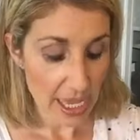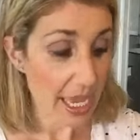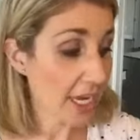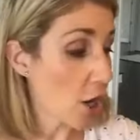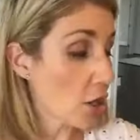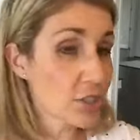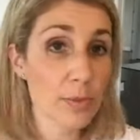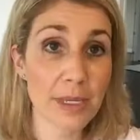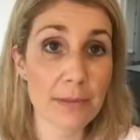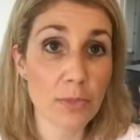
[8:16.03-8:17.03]
It can also
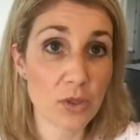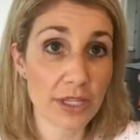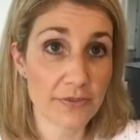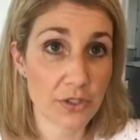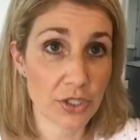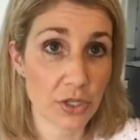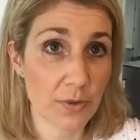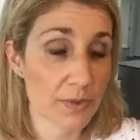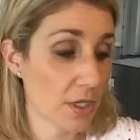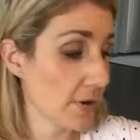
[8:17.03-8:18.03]
be a mood lifter
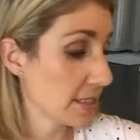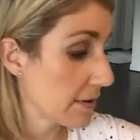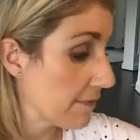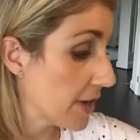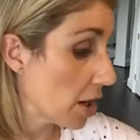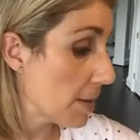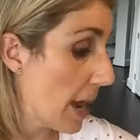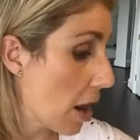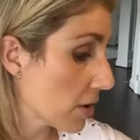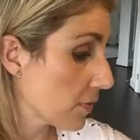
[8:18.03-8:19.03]
too. So it's a very
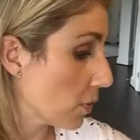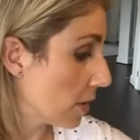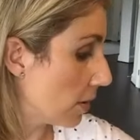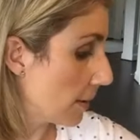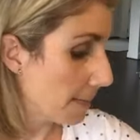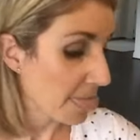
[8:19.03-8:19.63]
powerful oil.